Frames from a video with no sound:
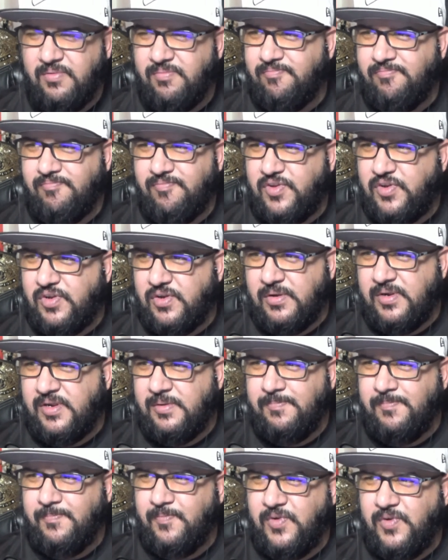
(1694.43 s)

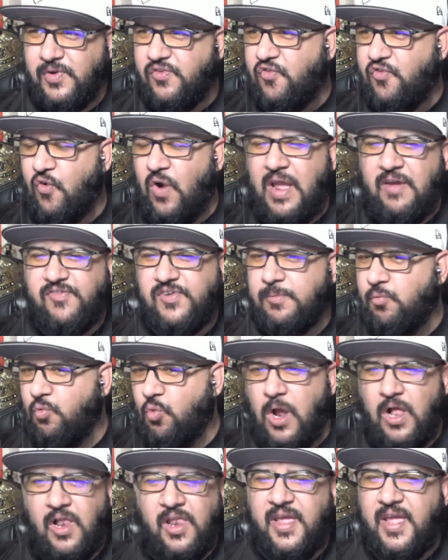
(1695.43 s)
you draft him
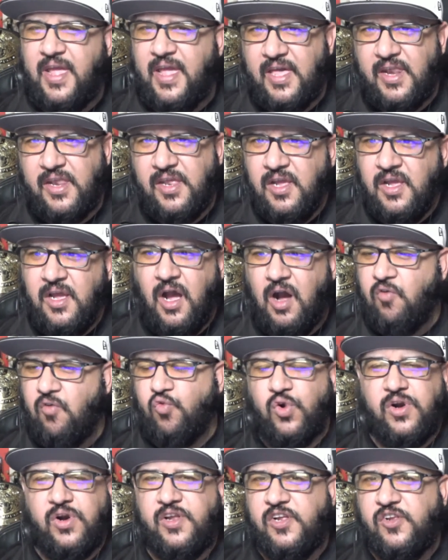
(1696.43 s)
well ahead of
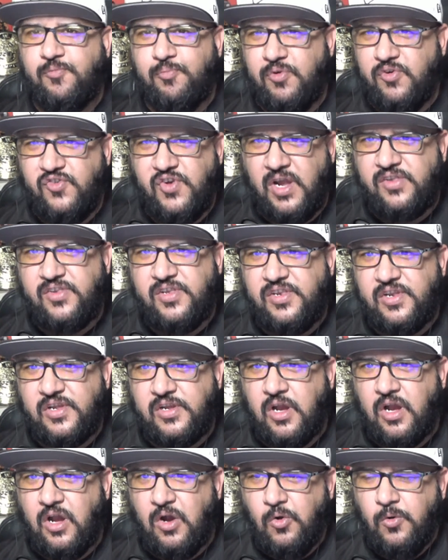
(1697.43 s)
where he's projected to
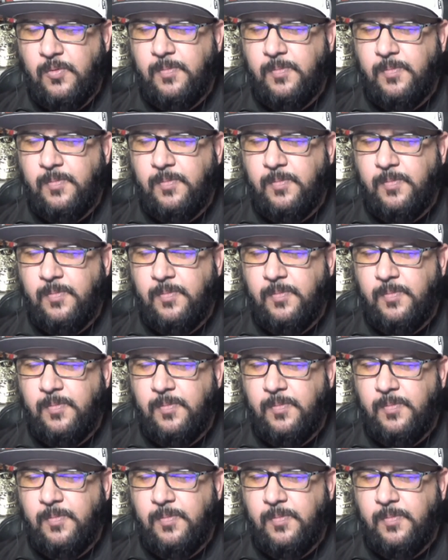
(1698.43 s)
go?